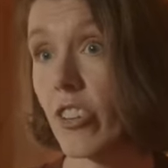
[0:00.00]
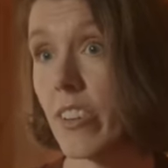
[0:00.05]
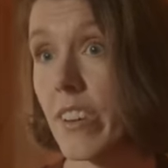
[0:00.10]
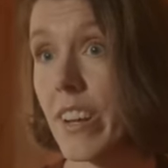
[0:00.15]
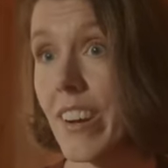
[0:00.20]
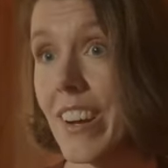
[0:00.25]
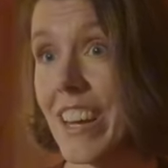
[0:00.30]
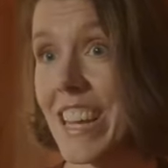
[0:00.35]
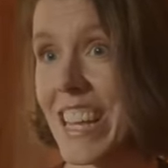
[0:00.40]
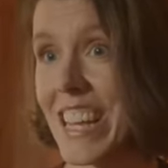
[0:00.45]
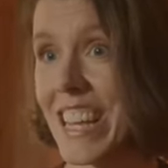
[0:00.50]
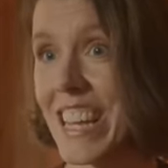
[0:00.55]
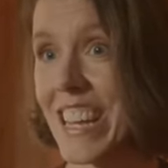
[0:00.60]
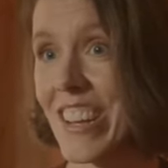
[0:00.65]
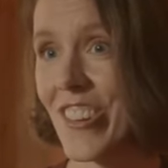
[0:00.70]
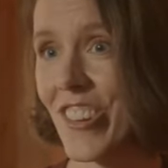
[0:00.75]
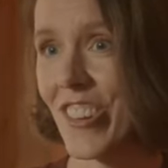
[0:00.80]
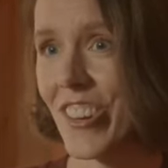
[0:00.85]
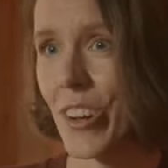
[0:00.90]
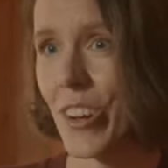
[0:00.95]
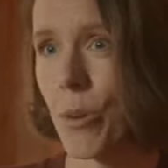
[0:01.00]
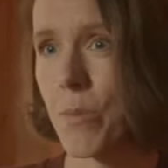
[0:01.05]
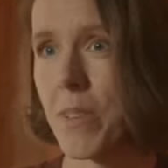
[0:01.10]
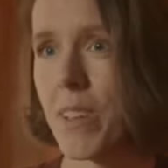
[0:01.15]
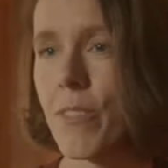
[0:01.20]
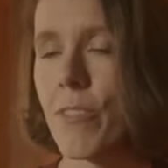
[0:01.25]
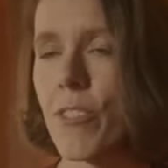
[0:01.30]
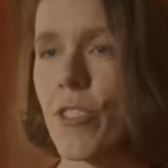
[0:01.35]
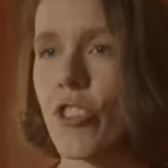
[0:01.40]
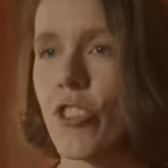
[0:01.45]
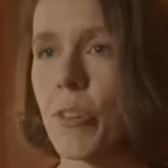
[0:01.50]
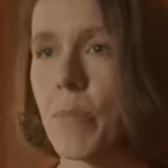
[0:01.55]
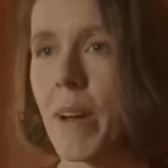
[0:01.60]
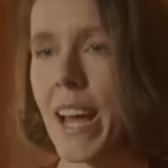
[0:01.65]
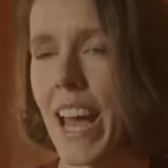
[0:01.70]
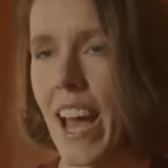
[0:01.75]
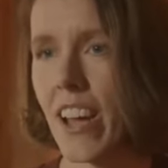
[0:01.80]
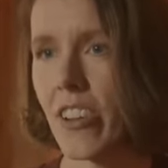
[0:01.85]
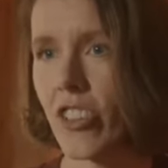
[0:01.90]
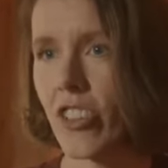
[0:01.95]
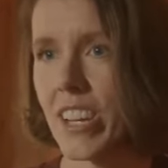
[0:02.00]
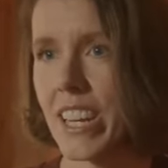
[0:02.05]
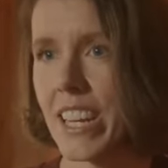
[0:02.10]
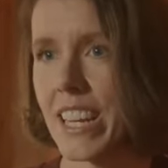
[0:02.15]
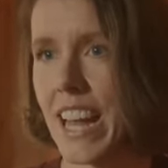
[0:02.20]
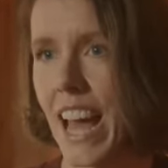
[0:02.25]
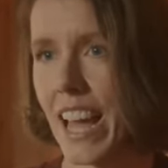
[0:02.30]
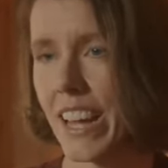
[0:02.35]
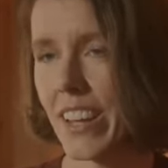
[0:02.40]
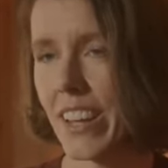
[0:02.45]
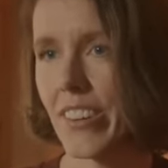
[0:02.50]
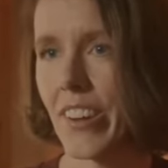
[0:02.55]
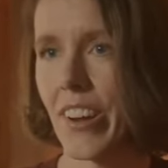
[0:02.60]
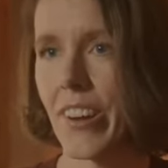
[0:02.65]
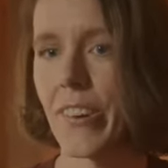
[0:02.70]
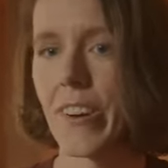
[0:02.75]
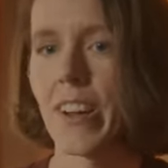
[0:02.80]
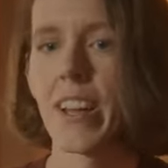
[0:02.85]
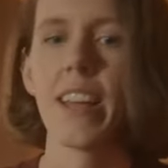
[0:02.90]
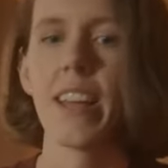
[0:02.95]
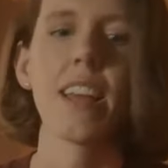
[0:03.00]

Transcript: there are problems that are killing this